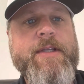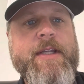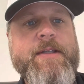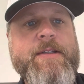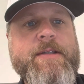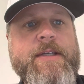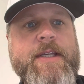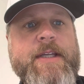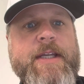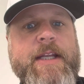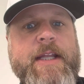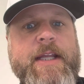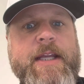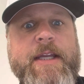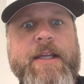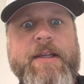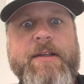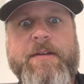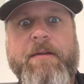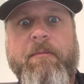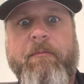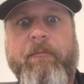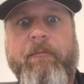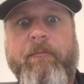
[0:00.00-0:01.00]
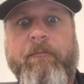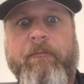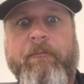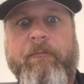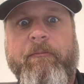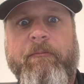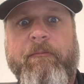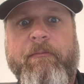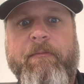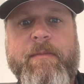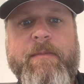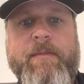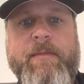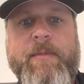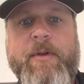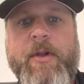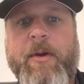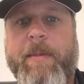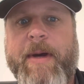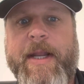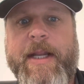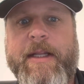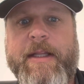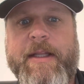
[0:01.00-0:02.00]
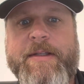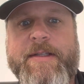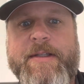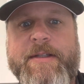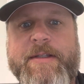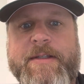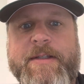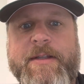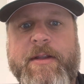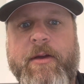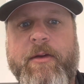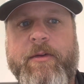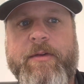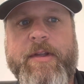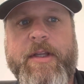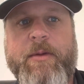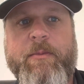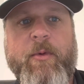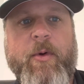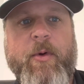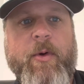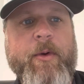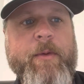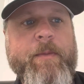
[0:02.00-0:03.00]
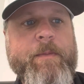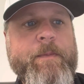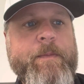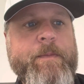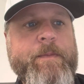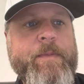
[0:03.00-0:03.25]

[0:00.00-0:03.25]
and CDs. Nobody listens to those anymore.